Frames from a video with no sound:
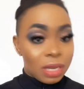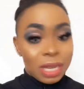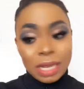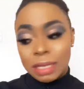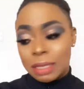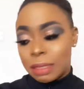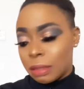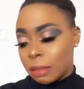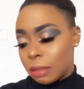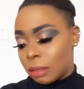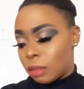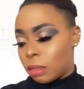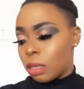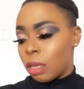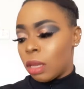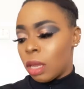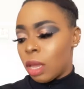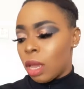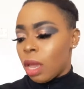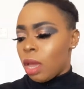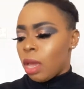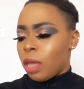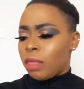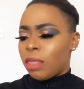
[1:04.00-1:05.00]
you guys can see
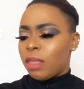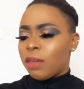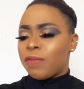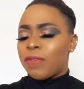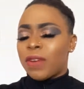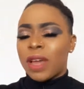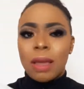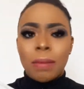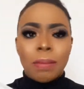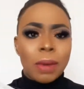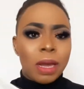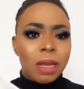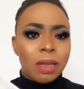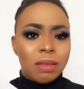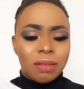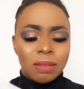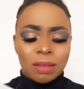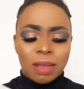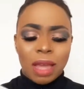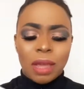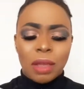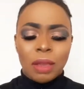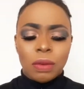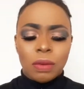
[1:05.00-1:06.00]
the fiber is
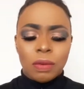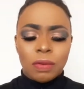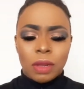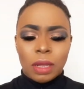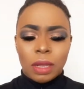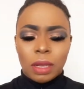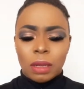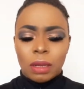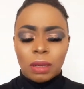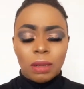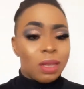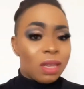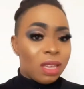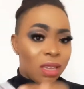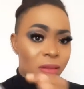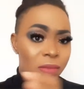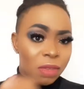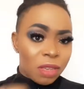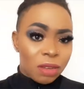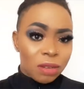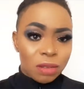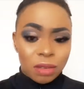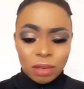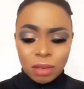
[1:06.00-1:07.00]
kind of like
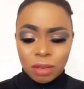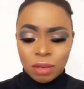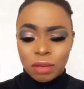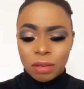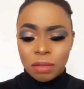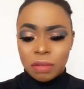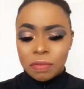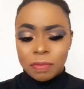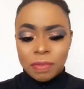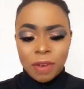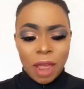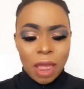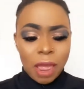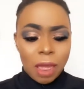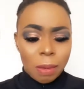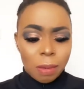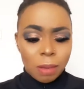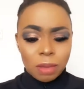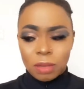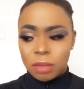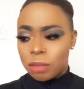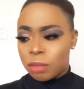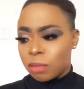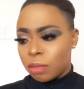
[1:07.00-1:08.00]
chemical
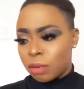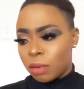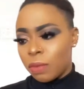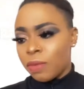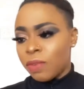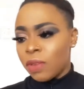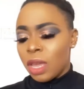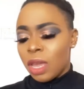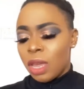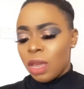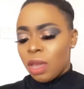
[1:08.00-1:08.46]
fiber stuff